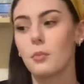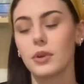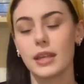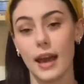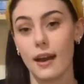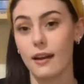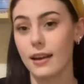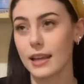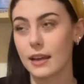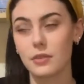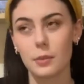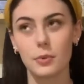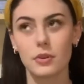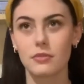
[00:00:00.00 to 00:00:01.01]
But yeah, I
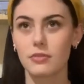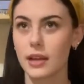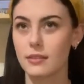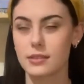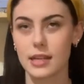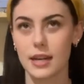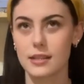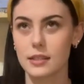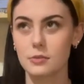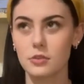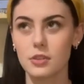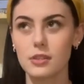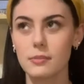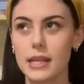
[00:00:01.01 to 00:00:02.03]
gave that book 5 stars. It
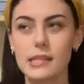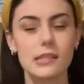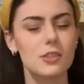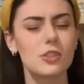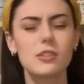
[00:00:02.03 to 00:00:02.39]
was just amazing.